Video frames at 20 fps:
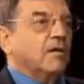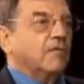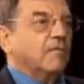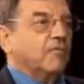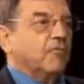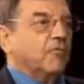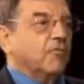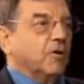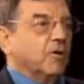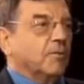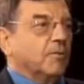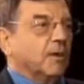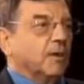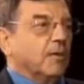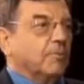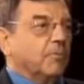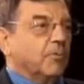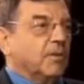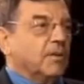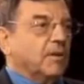
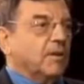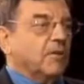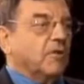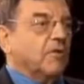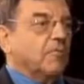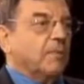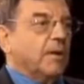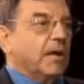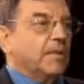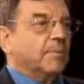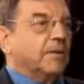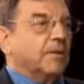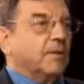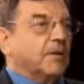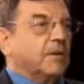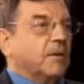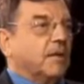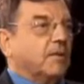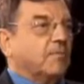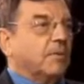for President Obama to
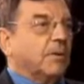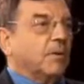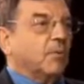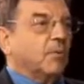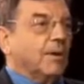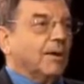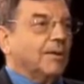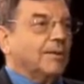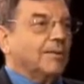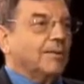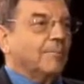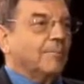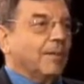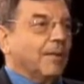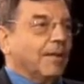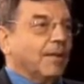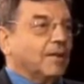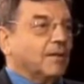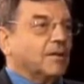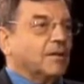say, we want the
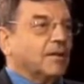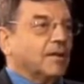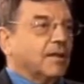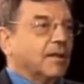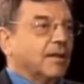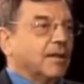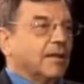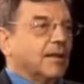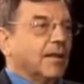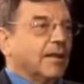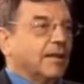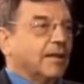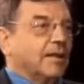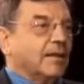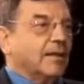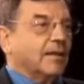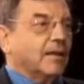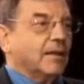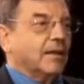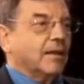banks to get
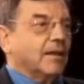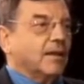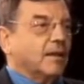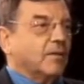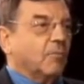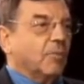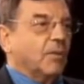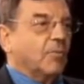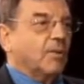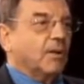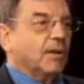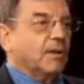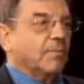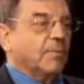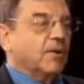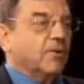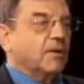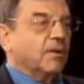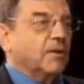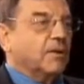lending again and we want
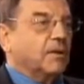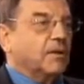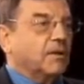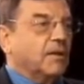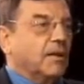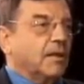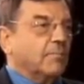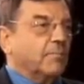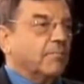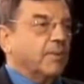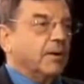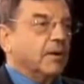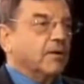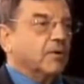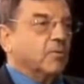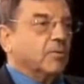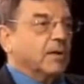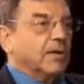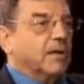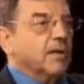Americans to keep
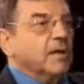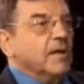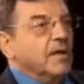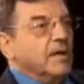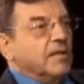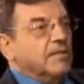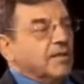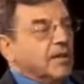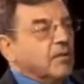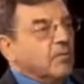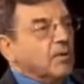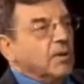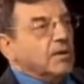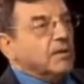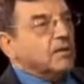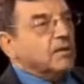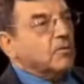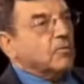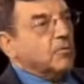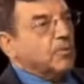borrowing. They
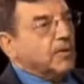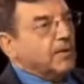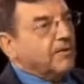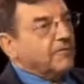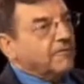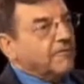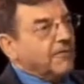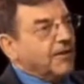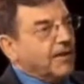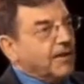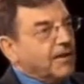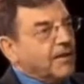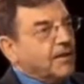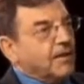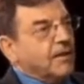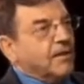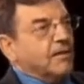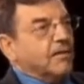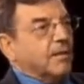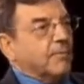want to reinflate
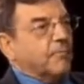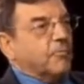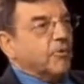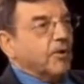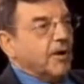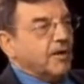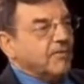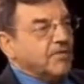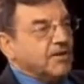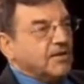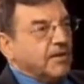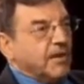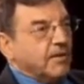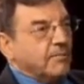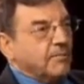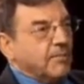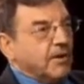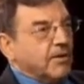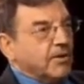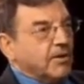the private
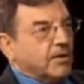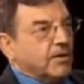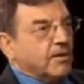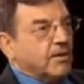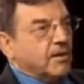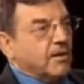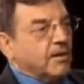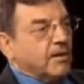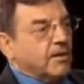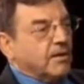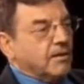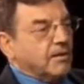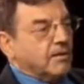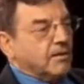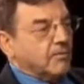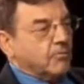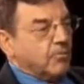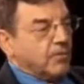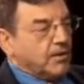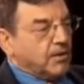debt market,
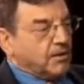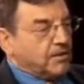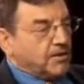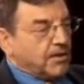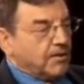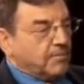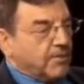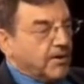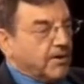the real estate